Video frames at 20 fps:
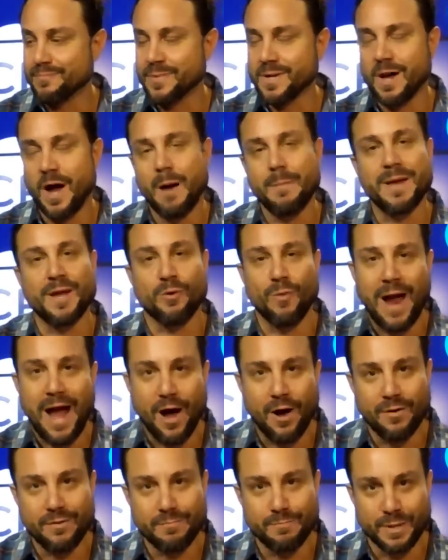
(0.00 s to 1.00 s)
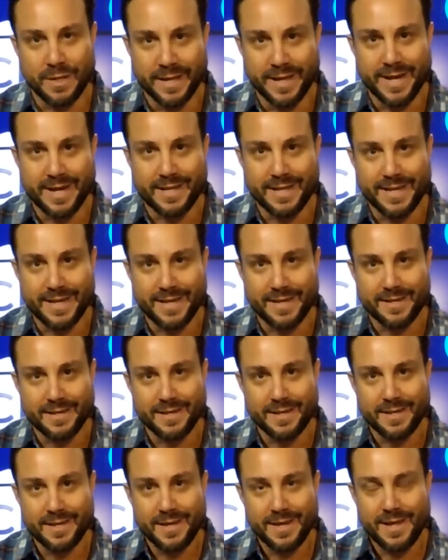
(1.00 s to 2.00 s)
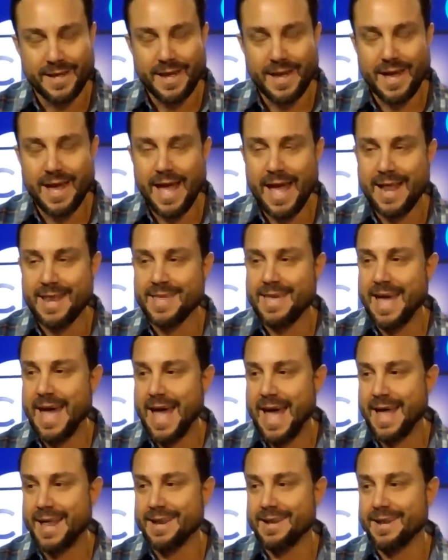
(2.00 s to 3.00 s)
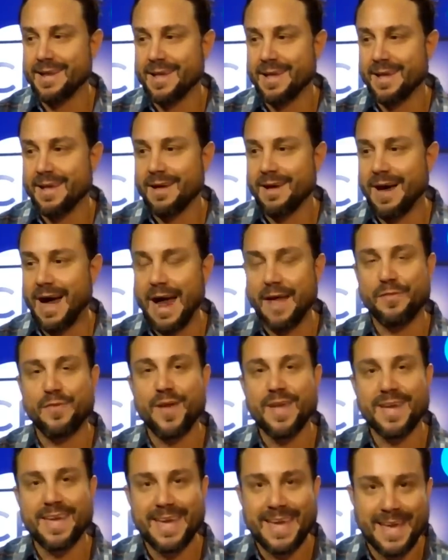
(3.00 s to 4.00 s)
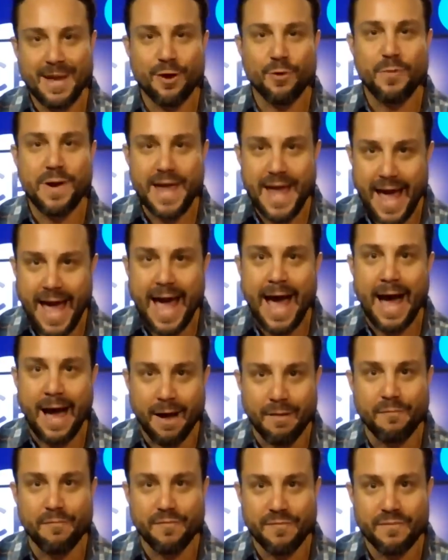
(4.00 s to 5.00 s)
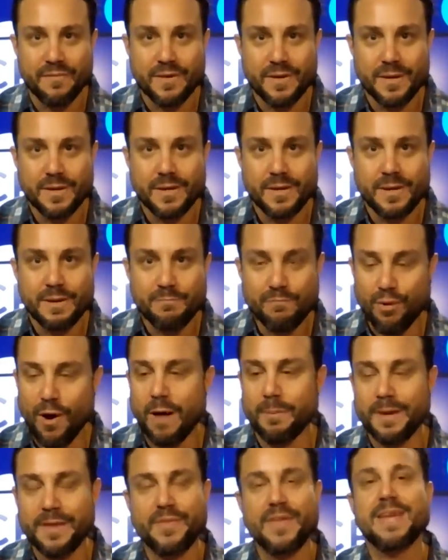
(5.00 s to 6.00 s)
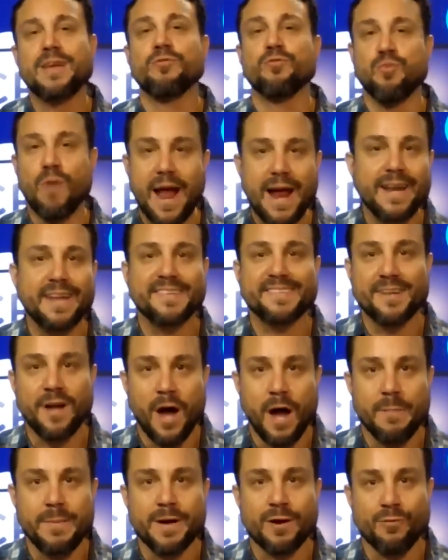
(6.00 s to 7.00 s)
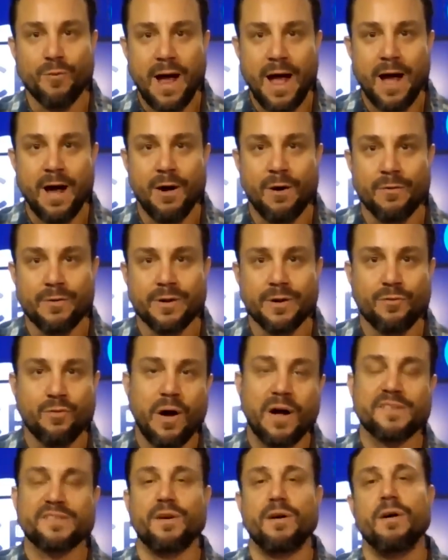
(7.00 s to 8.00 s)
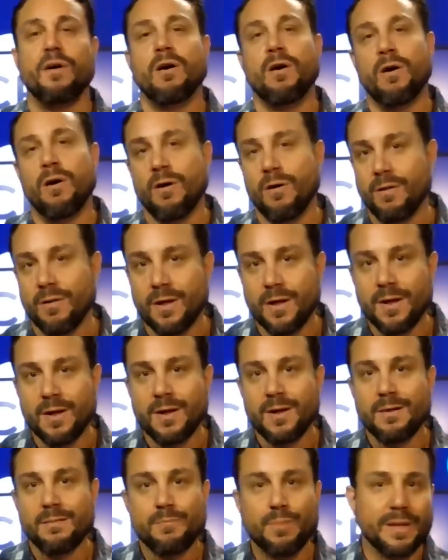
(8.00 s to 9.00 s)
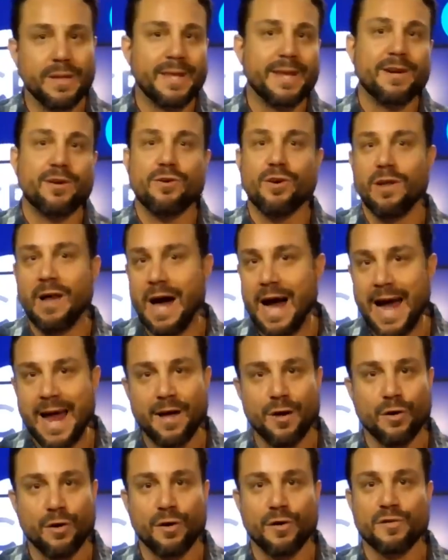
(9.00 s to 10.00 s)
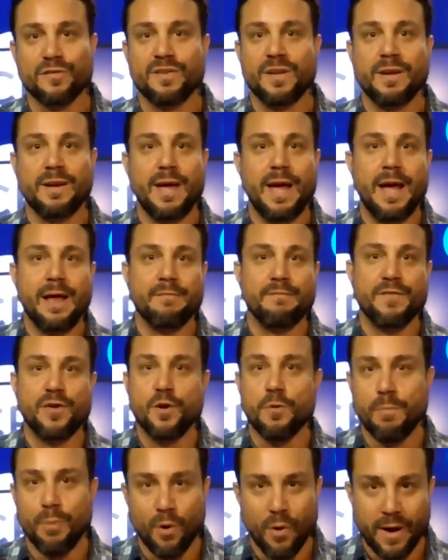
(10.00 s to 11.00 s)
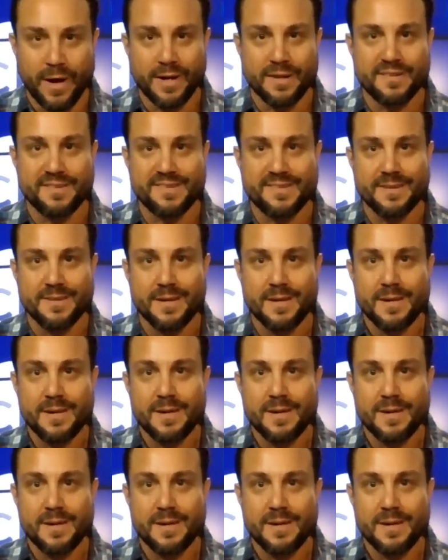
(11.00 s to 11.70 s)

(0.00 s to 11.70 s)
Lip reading: common ground politically, and yet I think here we have probably the greatest common ground across all political aisles and viewpoints,